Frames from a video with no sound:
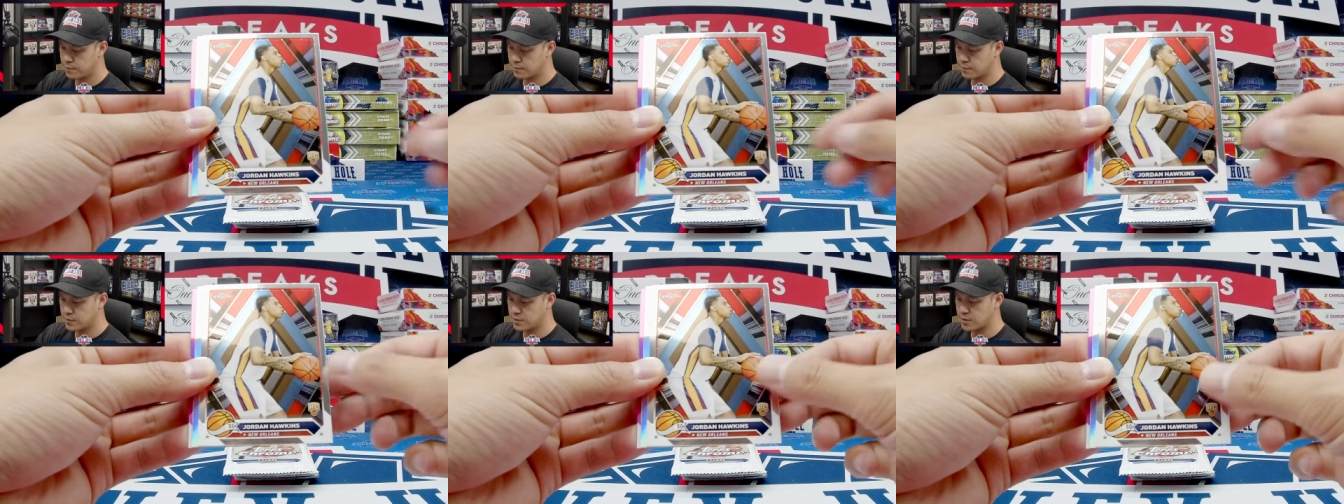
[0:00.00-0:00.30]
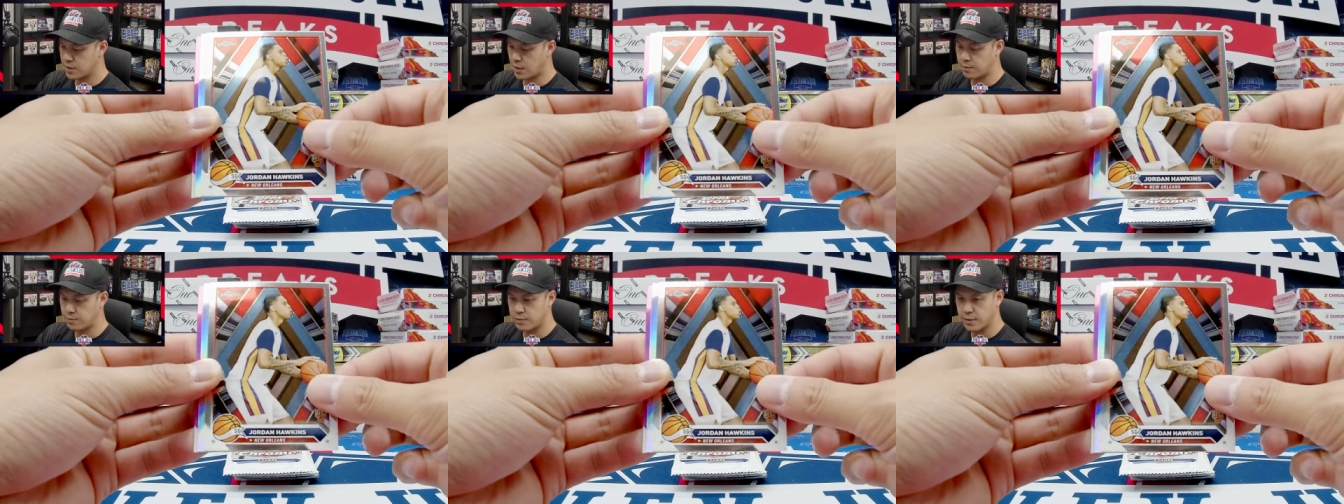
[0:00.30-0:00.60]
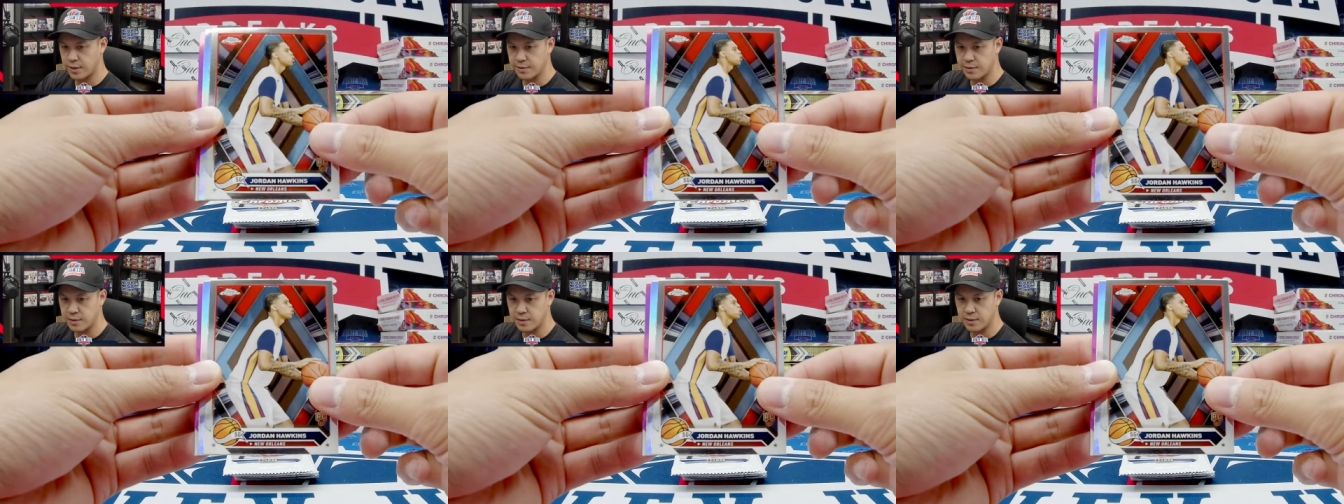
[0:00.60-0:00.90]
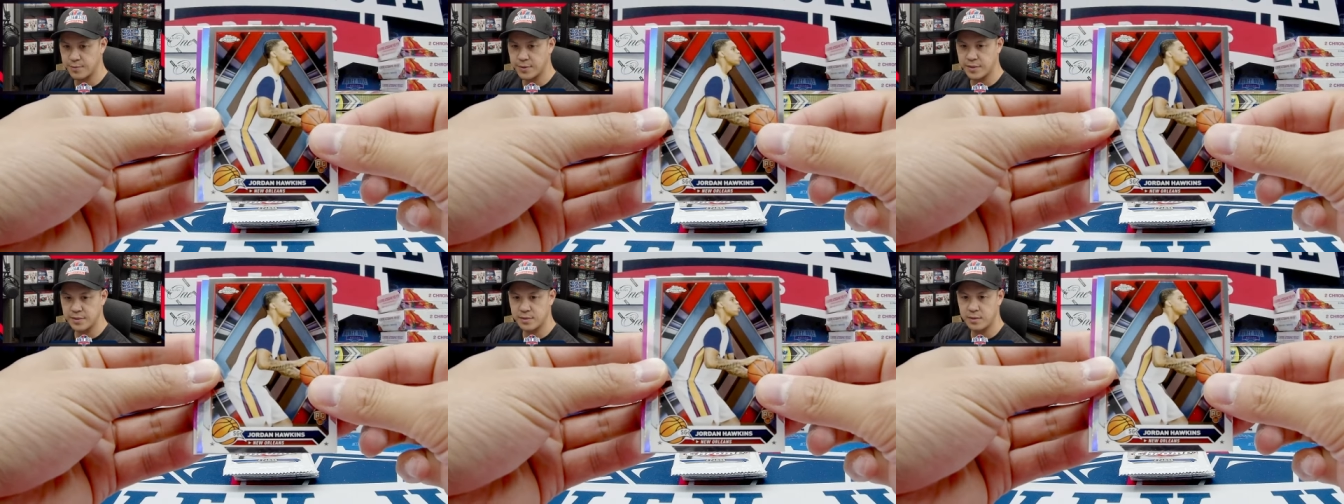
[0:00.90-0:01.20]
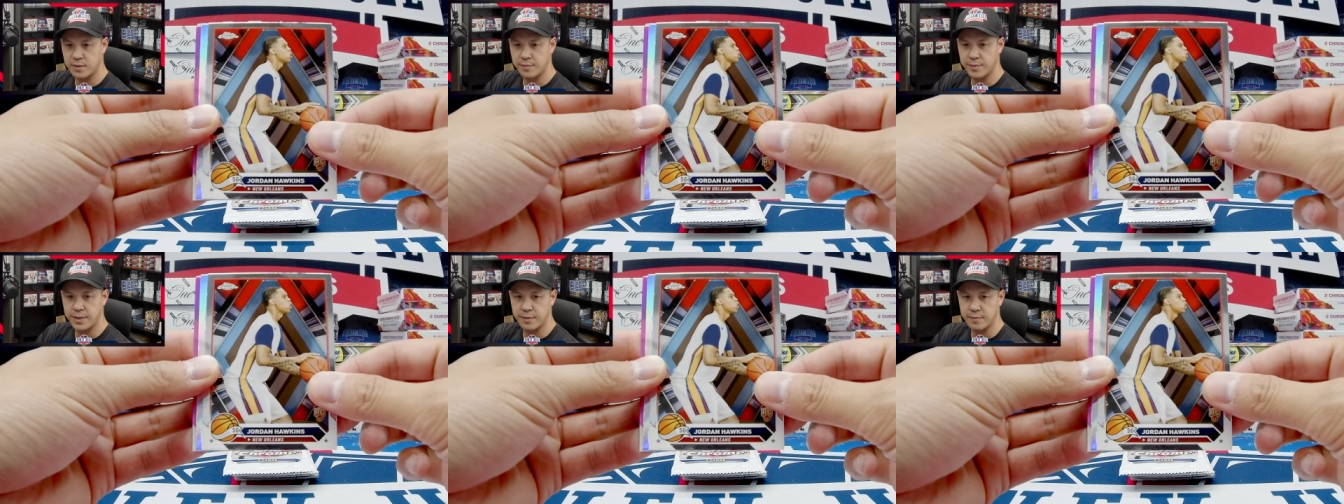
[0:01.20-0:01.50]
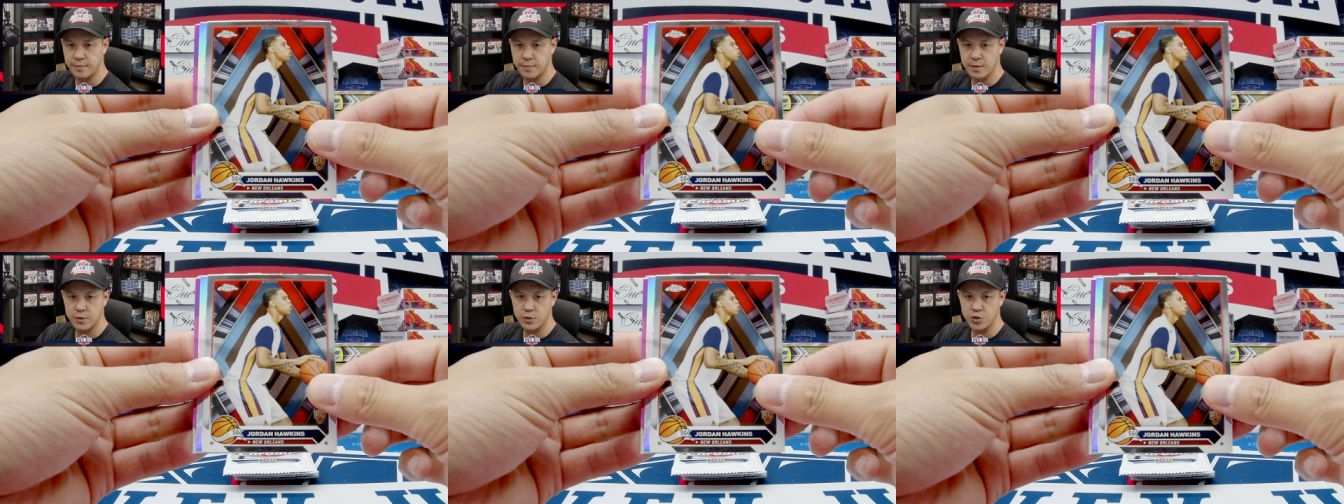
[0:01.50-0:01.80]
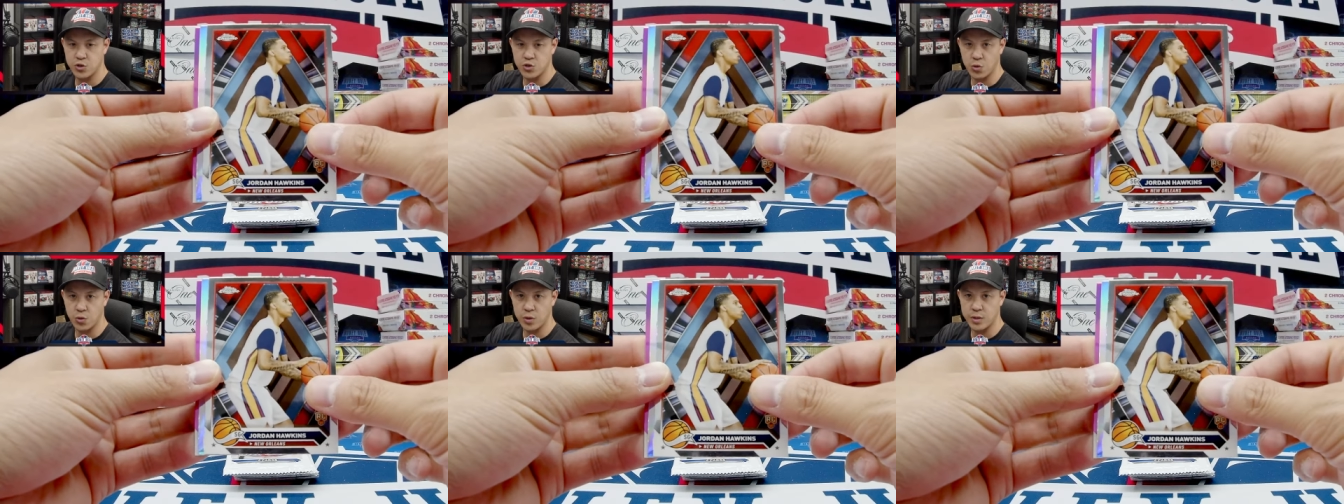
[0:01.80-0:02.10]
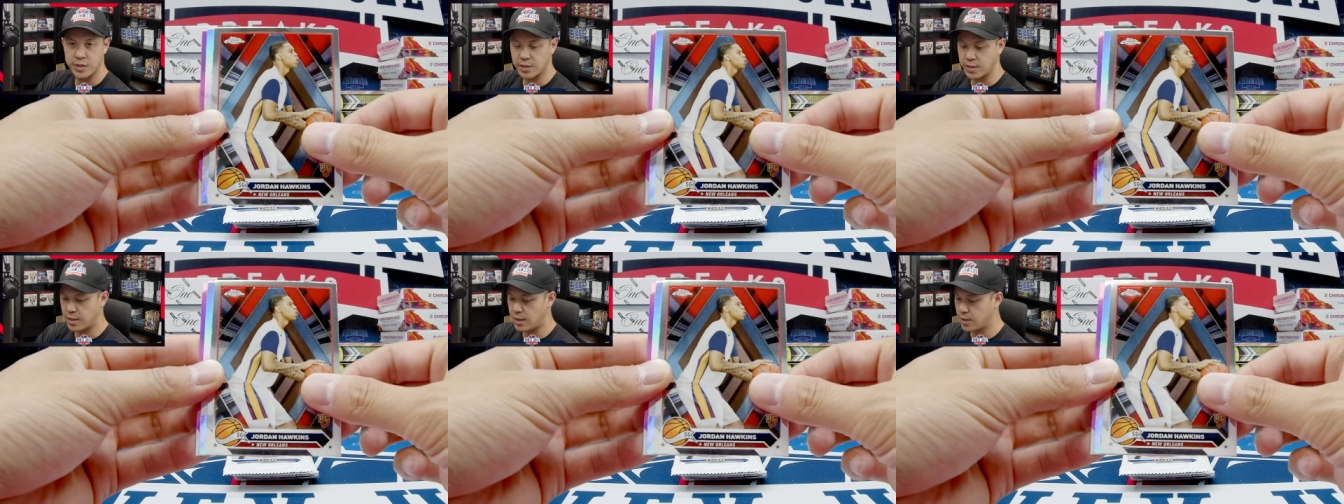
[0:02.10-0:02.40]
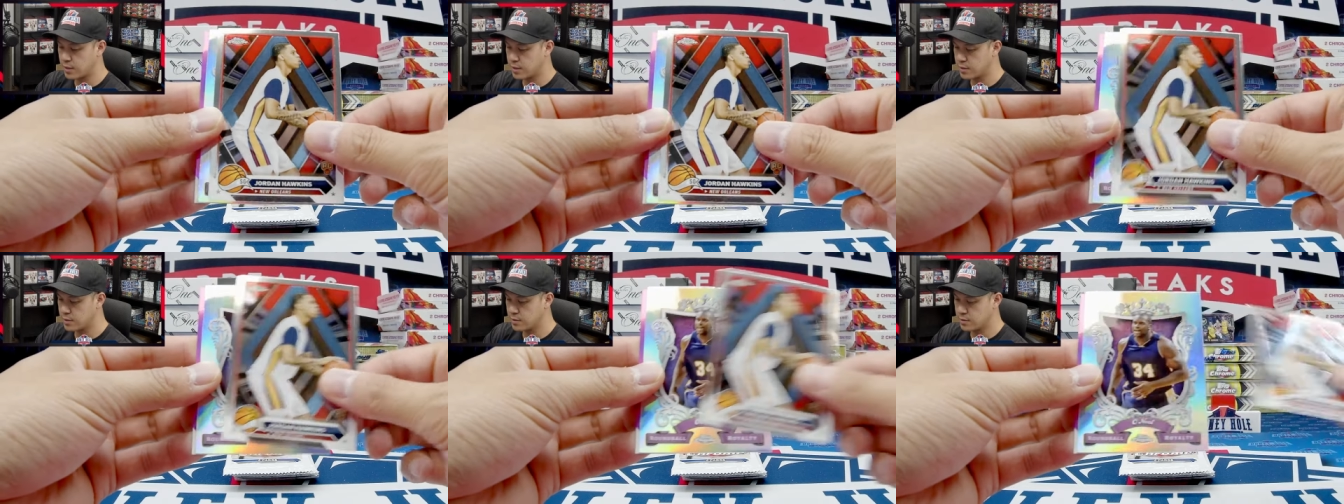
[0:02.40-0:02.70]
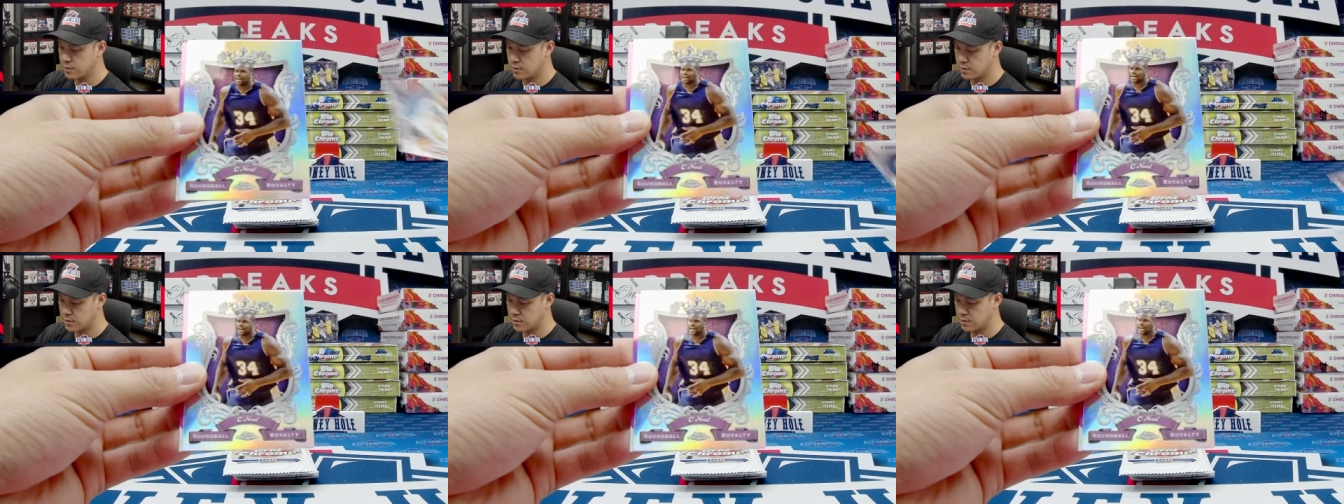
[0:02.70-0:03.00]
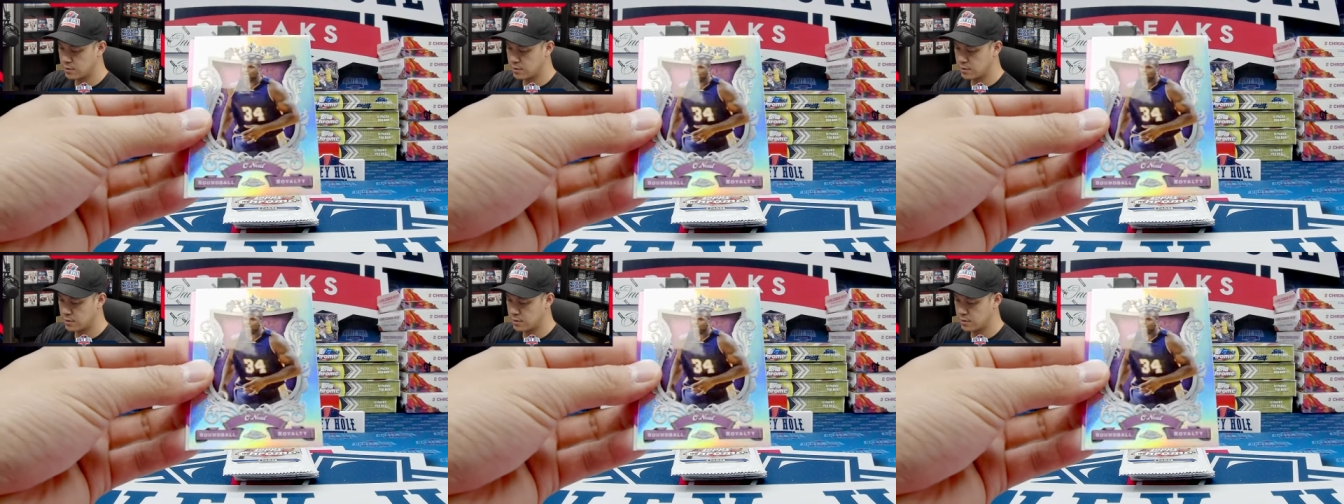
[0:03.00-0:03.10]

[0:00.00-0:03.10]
saw him playing the Olympics a little bit. Jordan Hawkins.